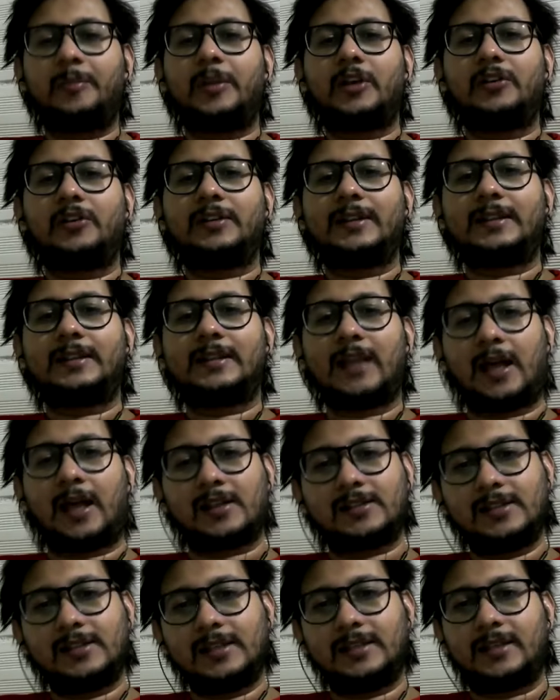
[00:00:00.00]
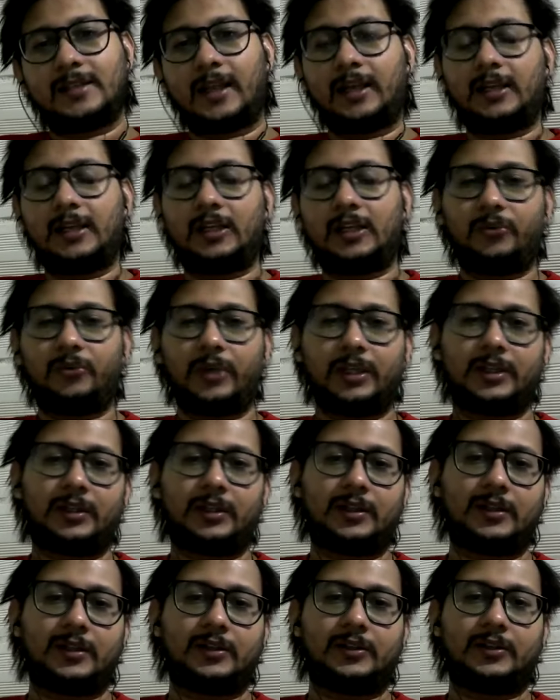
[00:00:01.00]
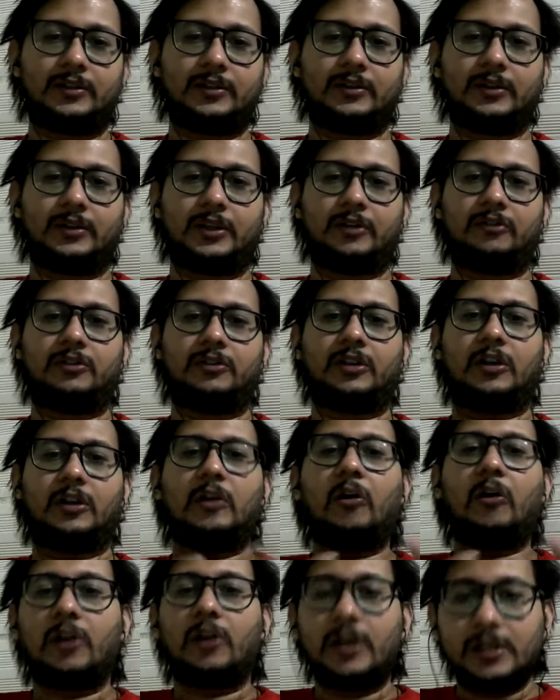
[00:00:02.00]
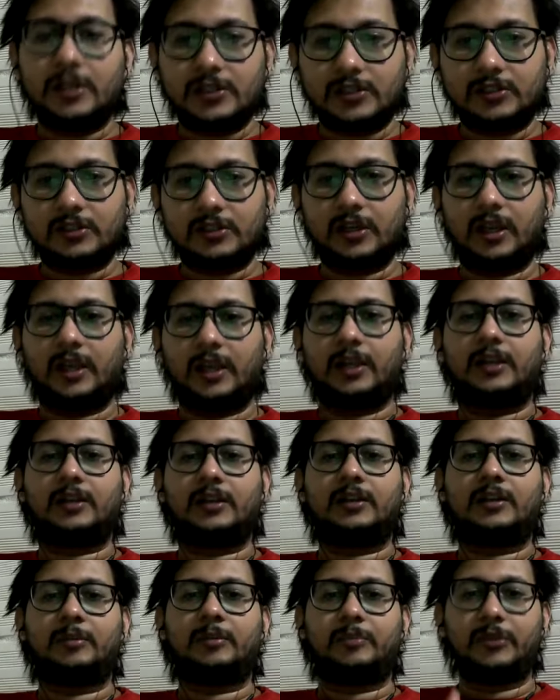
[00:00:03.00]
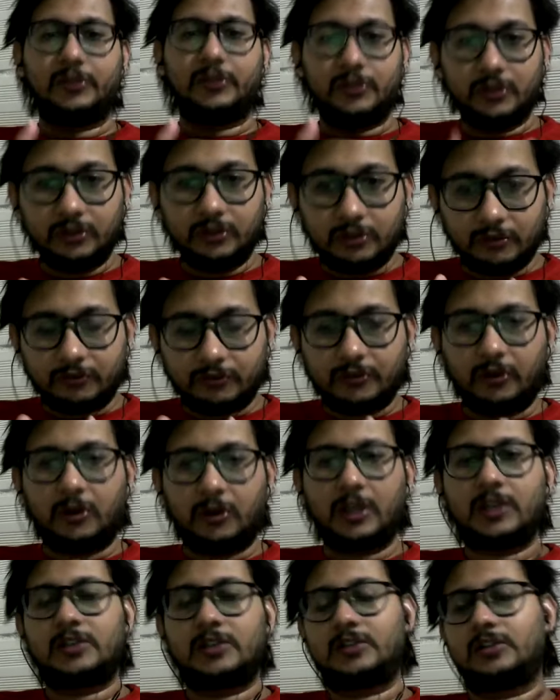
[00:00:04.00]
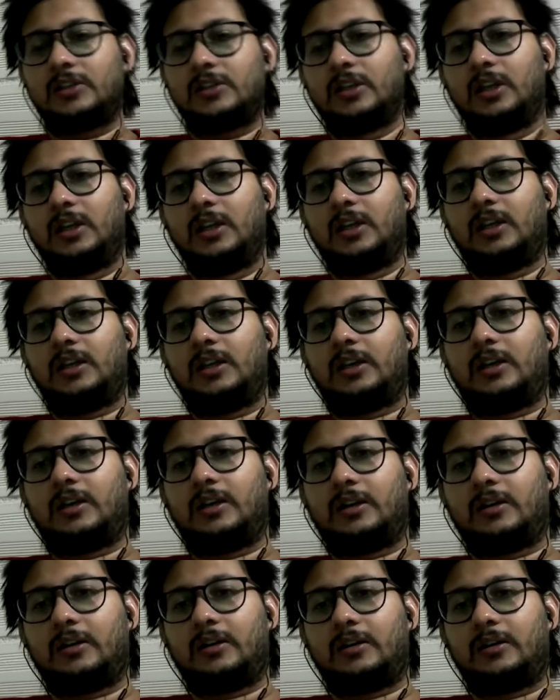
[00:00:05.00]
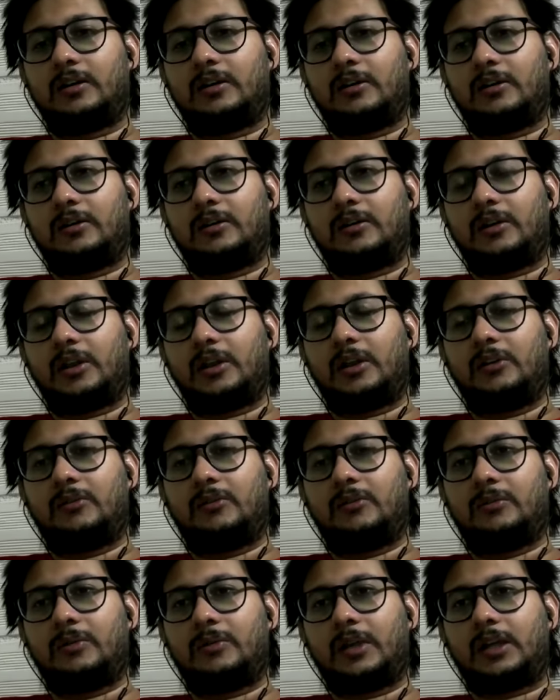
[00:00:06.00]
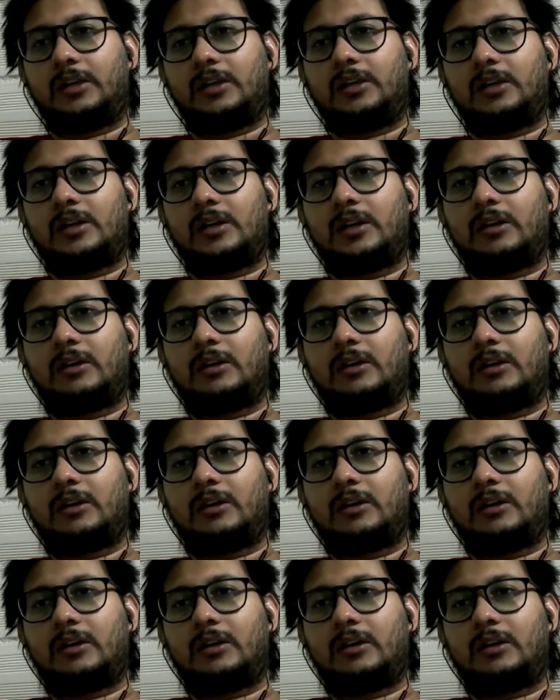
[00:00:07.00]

because it largely dealt with the knowledge and the pursuit of knowledge, and